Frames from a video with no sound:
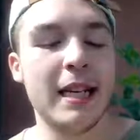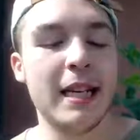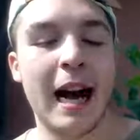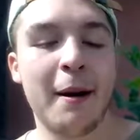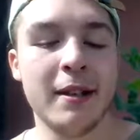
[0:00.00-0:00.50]

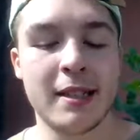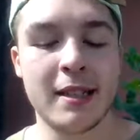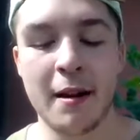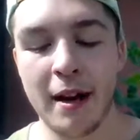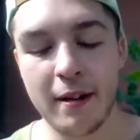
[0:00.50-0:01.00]
actually, like
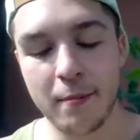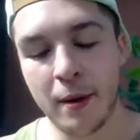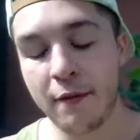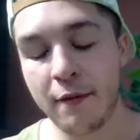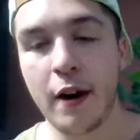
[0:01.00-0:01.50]

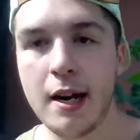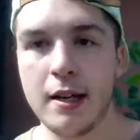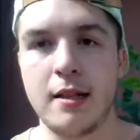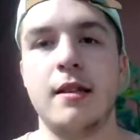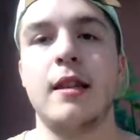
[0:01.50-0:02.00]
Minneapolis.
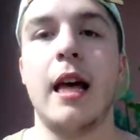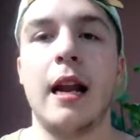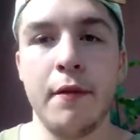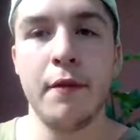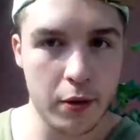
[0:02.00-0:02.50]
My
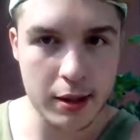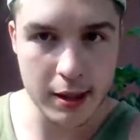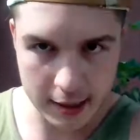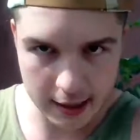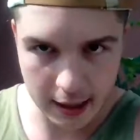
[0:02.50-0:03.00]
friend
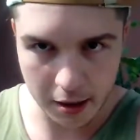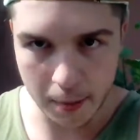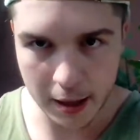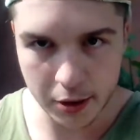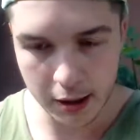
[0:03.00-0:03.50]
that I've
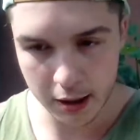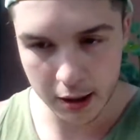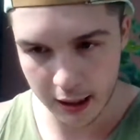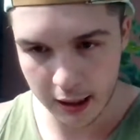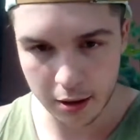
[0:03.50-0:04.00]
known since
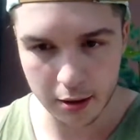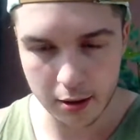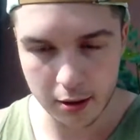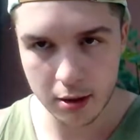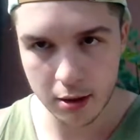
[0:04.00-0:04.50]

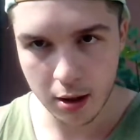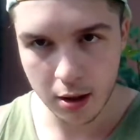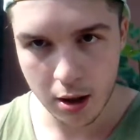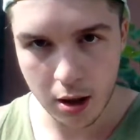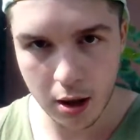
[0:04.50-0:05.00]
elementary. Like he
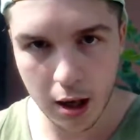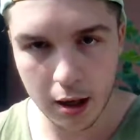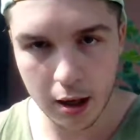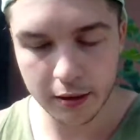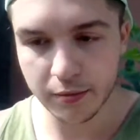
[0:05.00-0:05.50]
turns
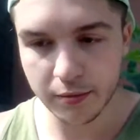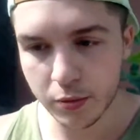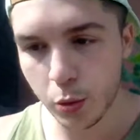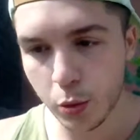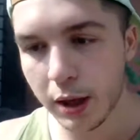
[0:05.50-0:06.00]

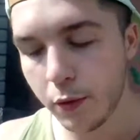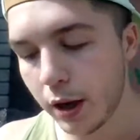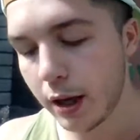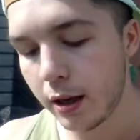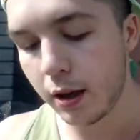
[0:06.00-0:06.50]

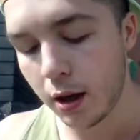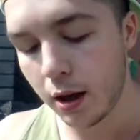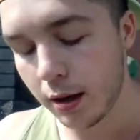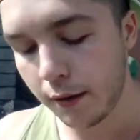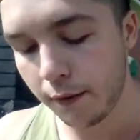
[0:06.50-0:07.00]

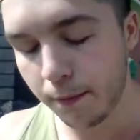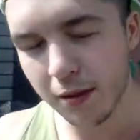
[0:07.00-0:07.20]
21